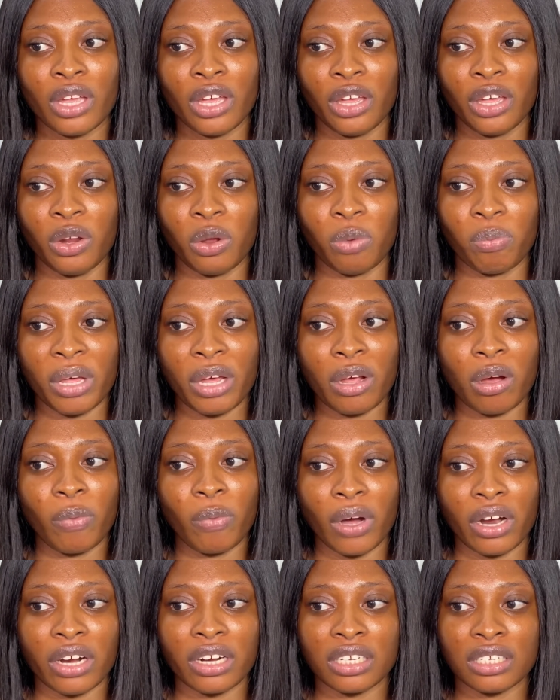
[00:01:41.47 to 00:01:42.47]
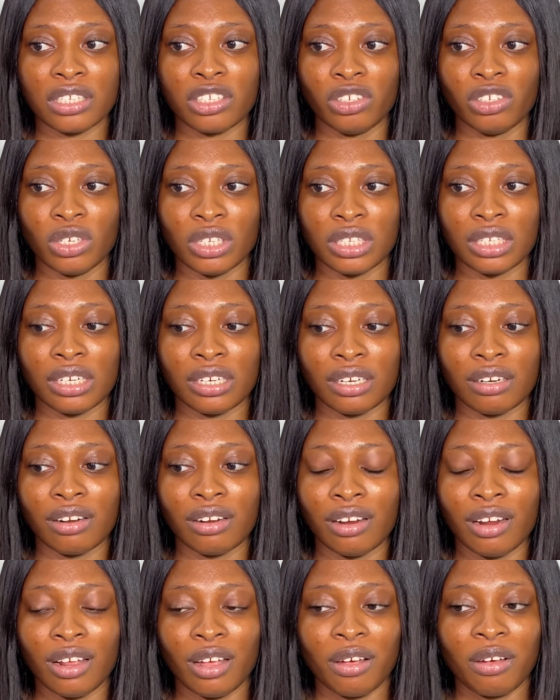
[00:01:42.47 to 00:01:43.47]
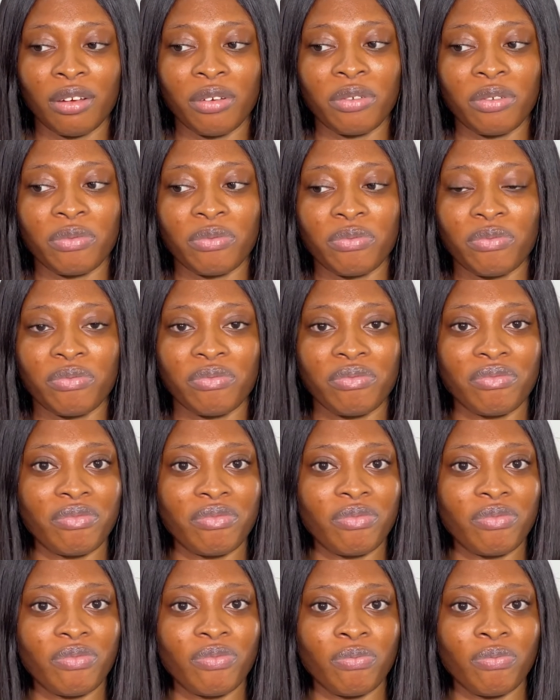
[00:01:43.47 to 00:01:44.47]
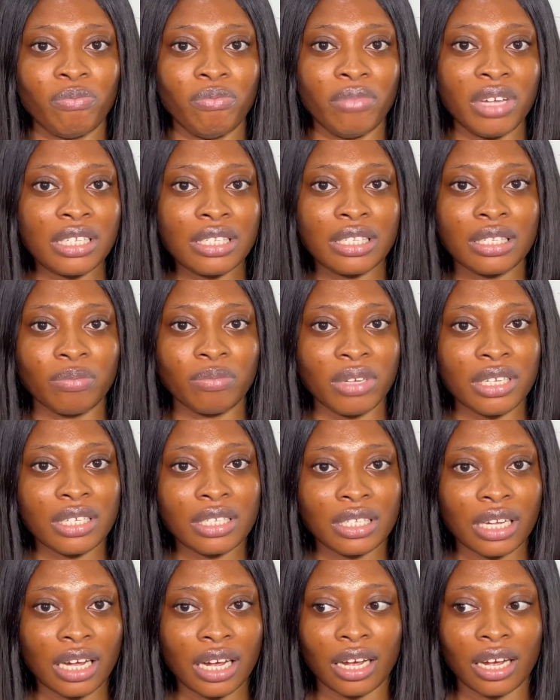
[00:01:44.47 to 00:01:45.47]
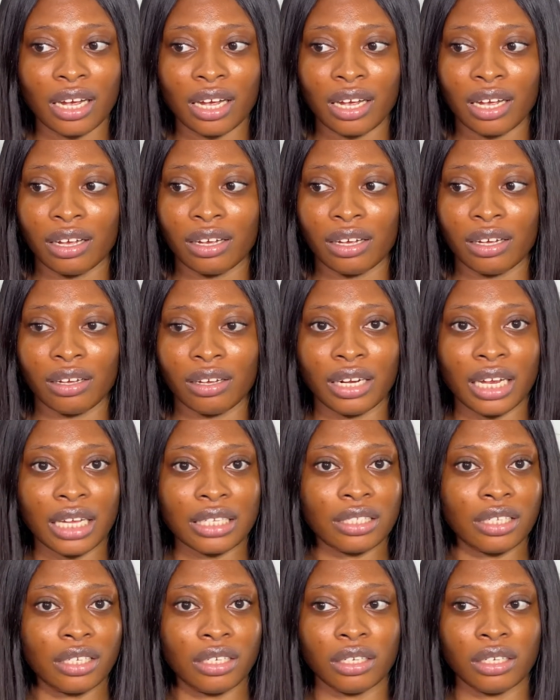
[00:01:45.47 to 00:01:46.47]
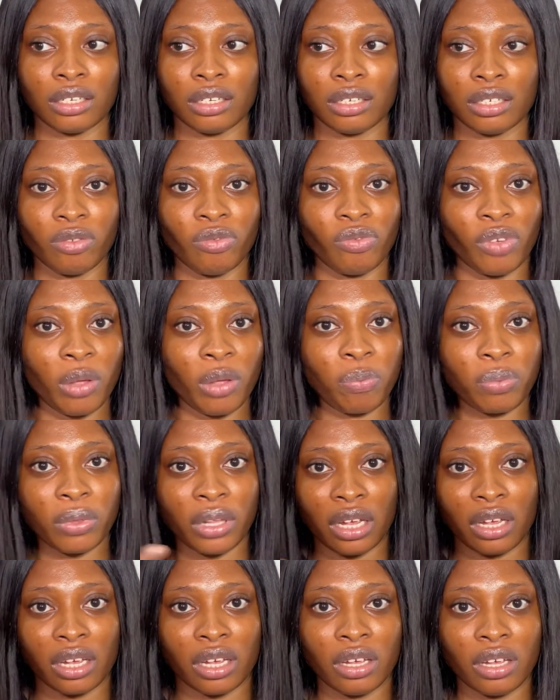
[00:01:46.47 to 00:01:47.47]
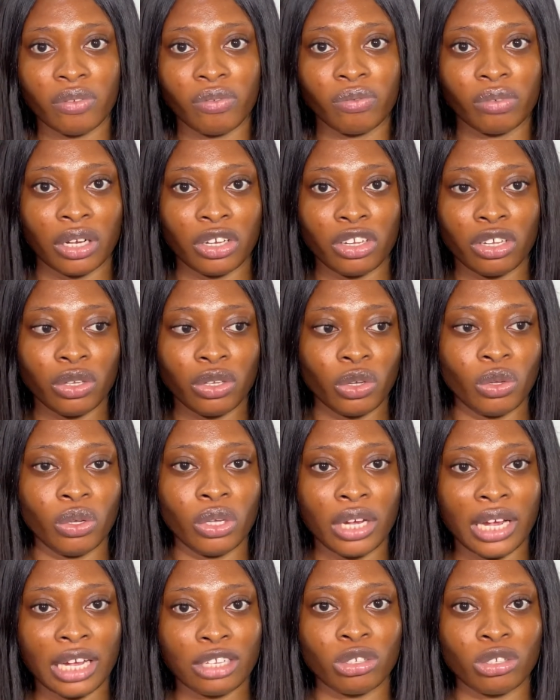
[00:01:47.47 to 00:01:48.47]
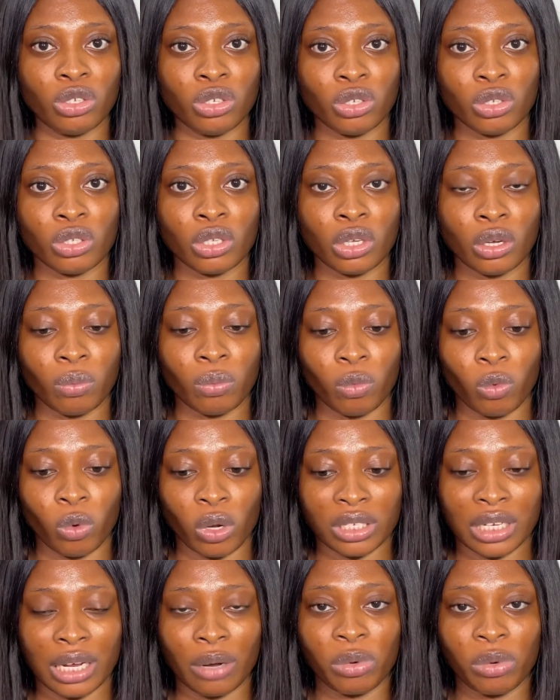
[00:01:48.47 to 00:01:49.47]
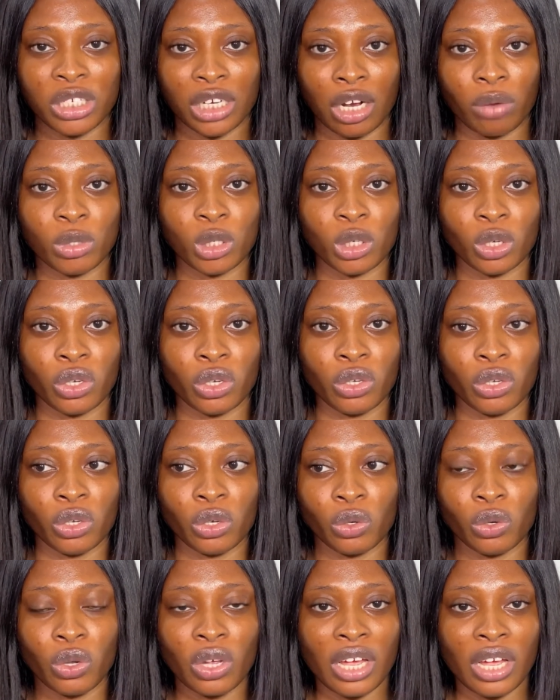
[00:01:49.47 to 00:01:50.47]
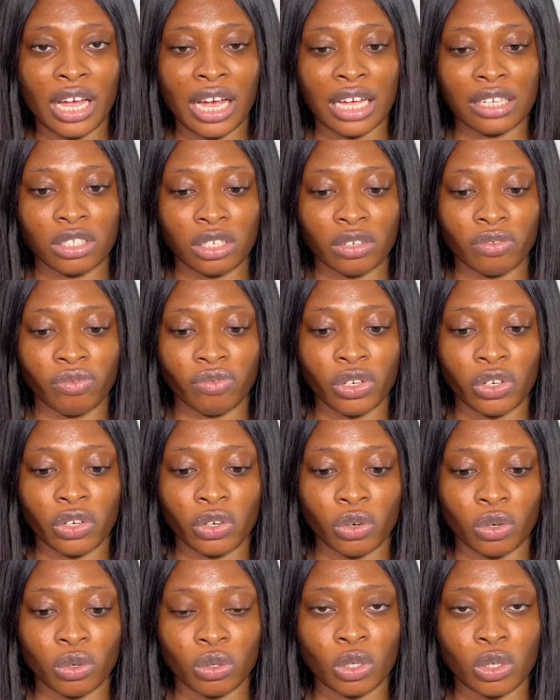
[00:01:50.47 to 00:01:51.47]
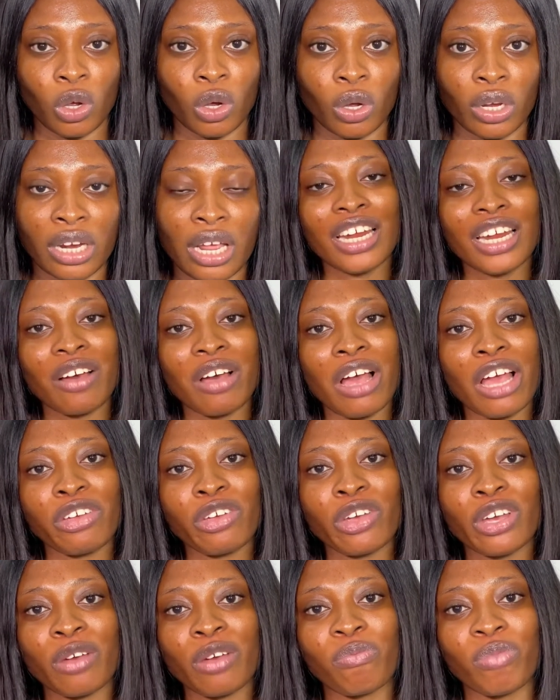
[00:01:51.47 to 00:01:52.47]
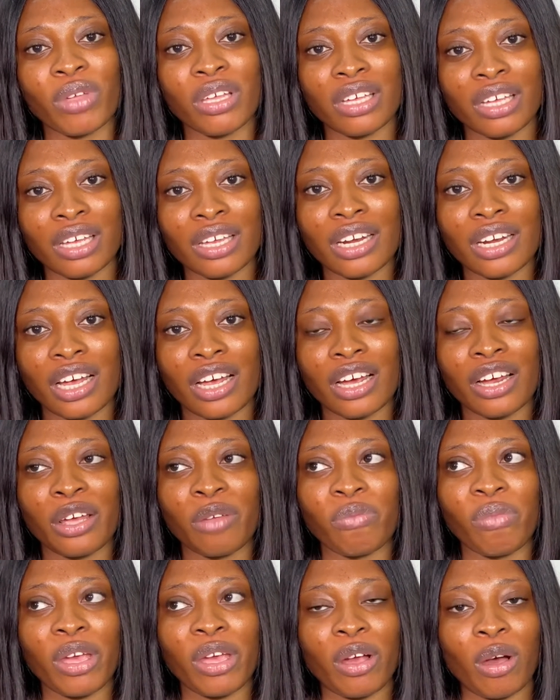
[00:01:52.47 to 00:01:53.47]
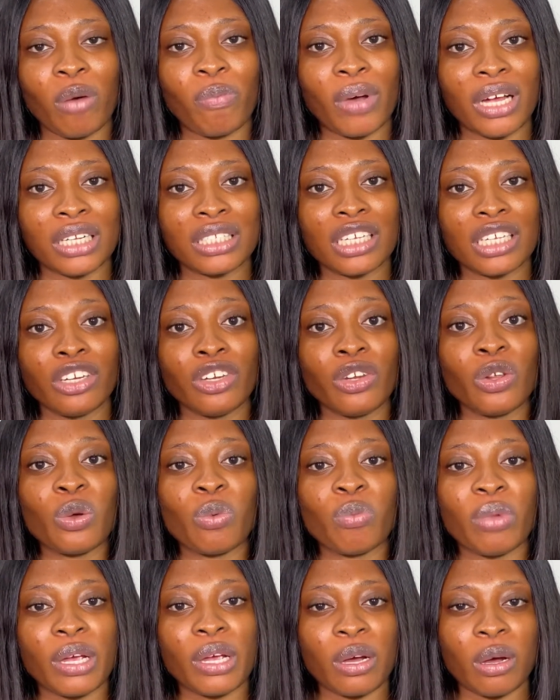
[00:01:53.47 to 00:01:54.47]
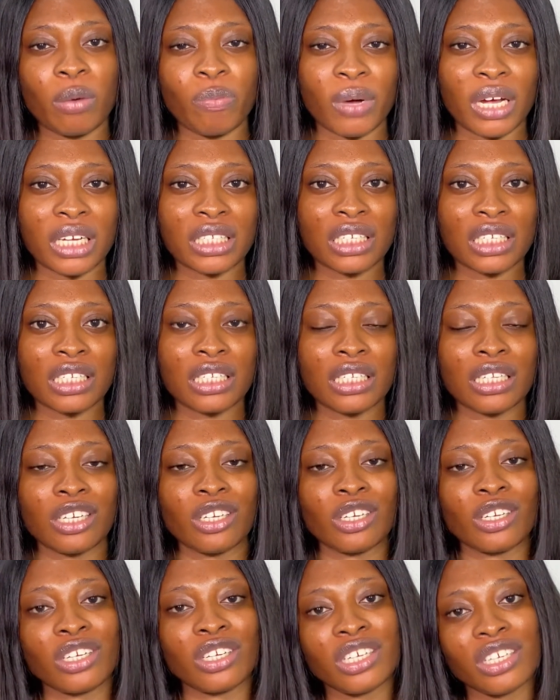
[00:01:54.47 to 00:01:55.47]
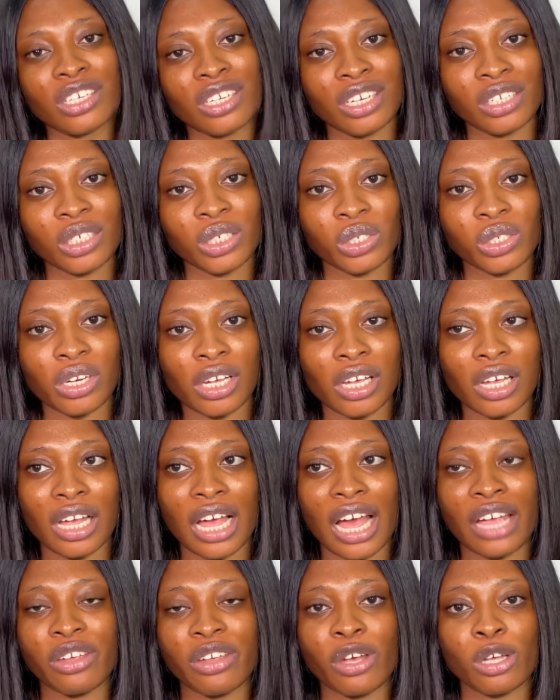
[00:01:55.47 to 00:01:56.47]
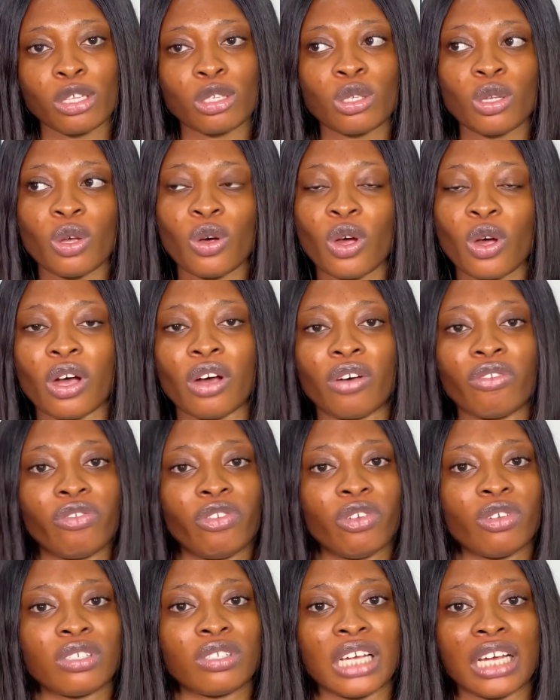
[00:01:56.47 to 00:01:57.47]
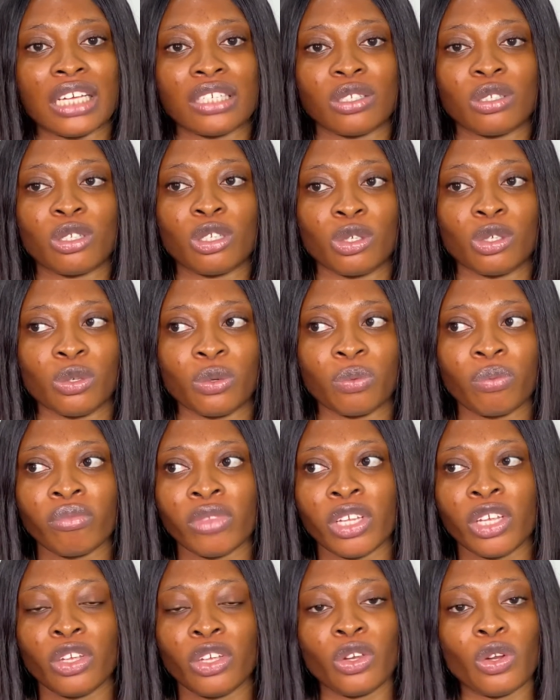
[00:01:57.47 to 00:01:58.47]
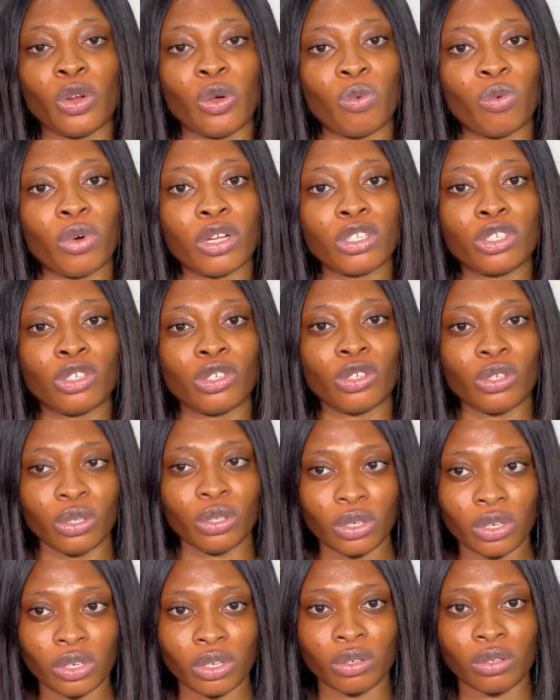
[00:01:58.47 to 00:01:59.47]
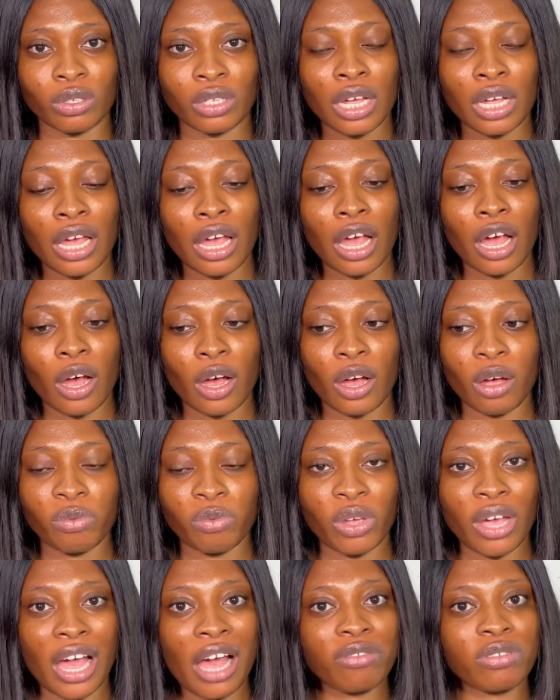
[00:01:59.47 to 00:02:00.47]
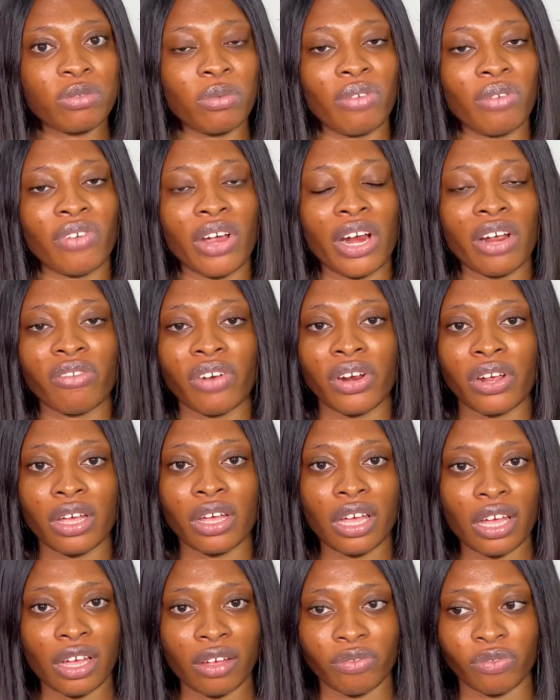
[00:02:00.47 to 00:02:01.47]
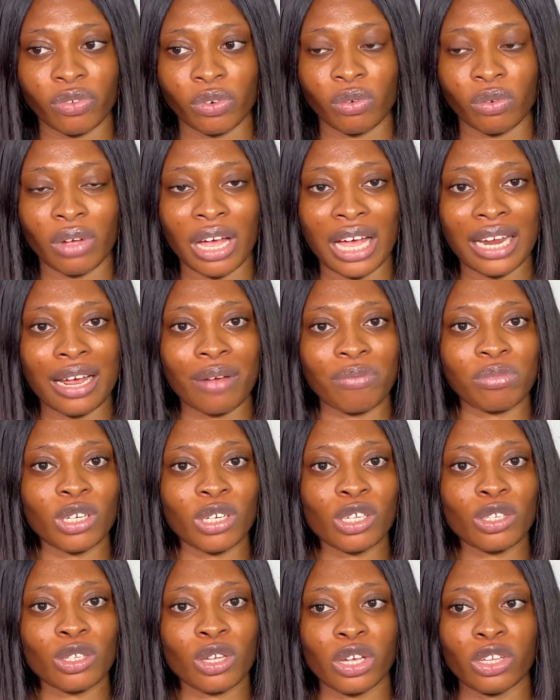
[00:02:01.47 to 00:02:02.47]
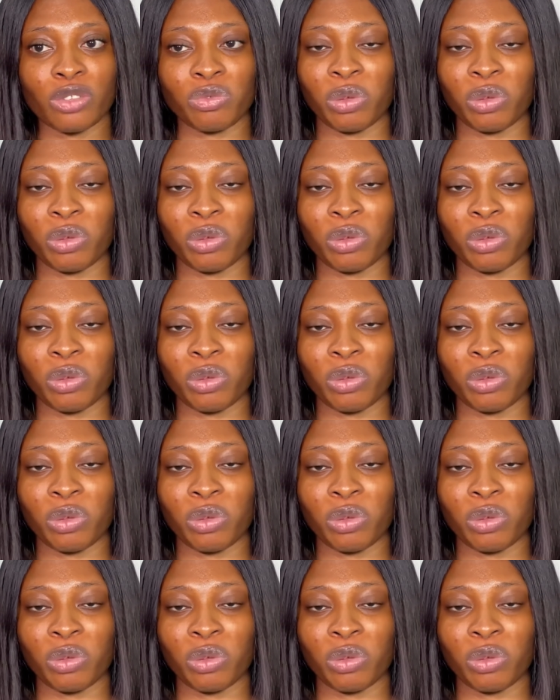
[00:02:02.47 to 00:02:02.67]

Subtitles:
you know, makeup artists using Mister, that's the vape thingy that you get to use water, which I'll be showing you as the video goes on. Now, are you a beginner, a makeup artist, new makeup artist in the industry, and you're so confused as to, you know, what to use? You have to be very careful, and I'm just going to